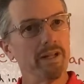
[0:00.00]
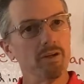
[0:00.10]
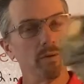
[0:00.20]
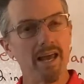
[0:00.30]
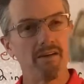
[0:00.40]

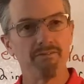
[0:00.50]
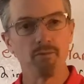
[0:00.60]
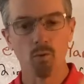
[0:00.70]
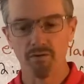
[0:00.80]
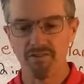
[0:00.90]
You'd have
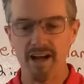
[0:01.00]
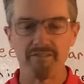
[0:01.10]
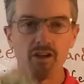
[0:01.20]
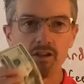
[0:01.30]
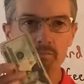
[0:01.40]
4
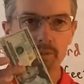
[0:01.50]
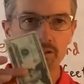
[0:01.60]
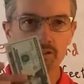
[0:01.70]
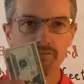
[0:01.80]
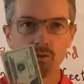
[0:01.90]
$5
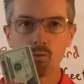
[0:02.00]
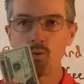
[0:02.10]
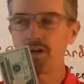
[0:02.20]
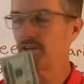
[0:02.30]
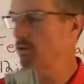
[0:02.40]
bills for
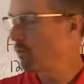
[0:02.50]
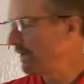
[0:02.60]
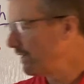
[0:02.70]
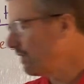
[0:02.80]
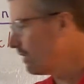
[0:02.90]
one
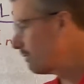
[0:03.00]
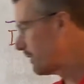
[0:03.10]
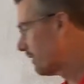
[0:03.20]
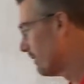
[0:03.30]
$20 bill.